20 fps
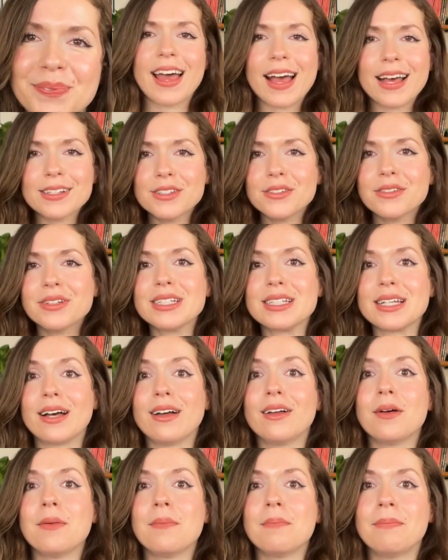As you can
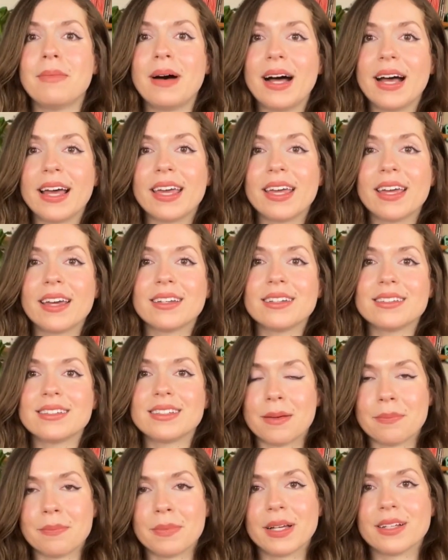tell, my
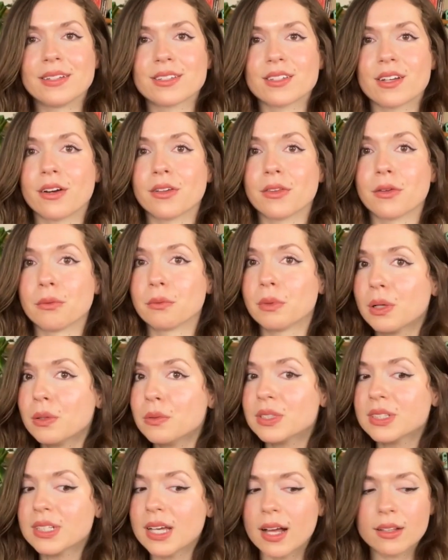dumbbells are the
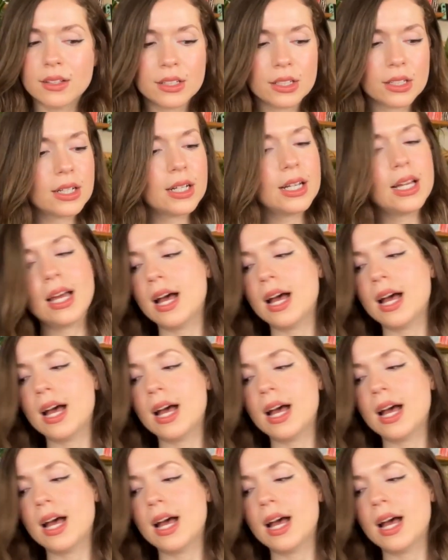rose color.